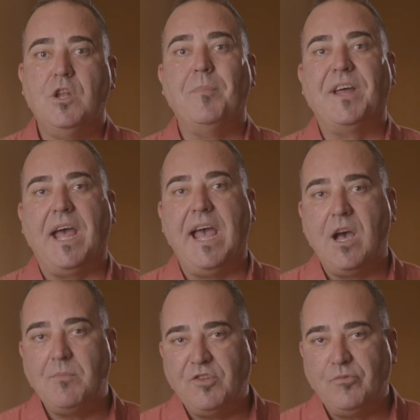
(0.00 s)
No matter
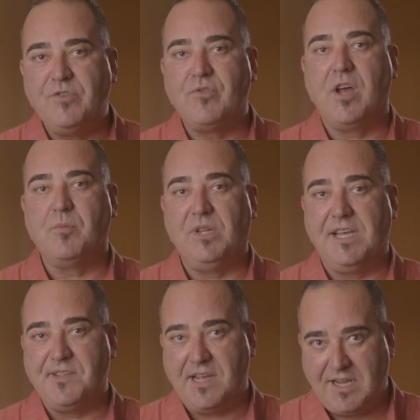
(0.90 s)
how much we try to
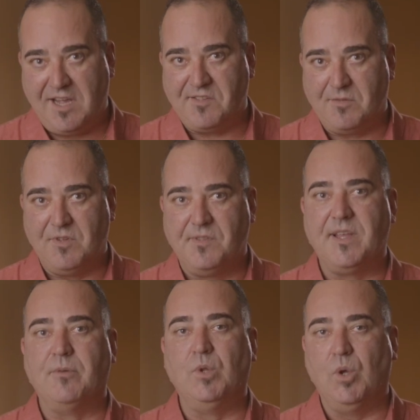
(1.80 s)
please our customers,
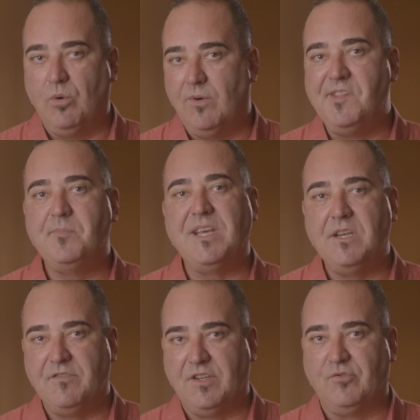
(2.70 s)
there will always be
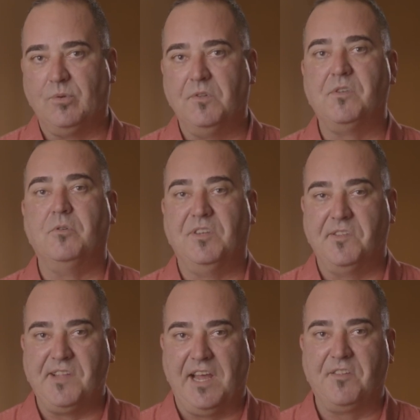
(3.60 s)
individuals who are
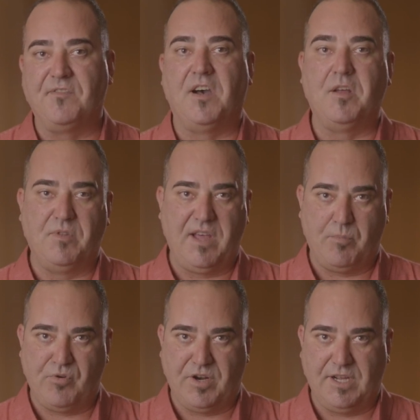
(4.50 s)
dissatisfied with our
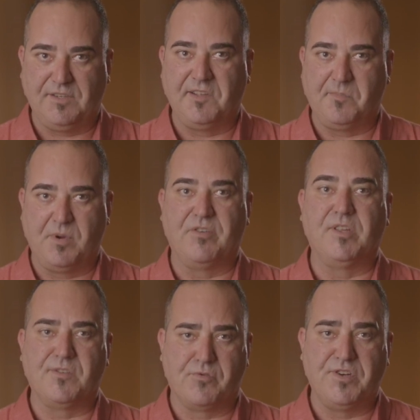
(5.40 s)
product,
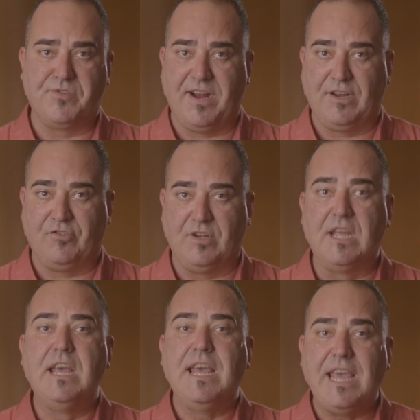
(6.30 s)
experience, or interaction,
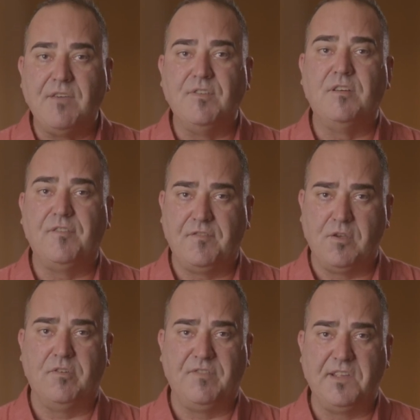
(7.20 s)
even if a
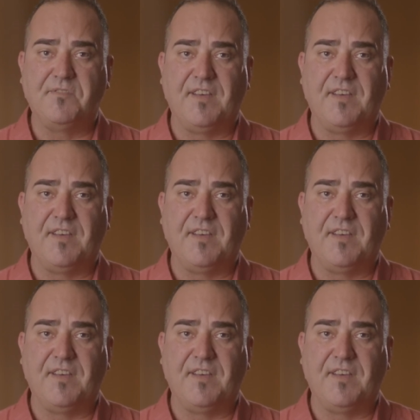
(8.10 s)
few of these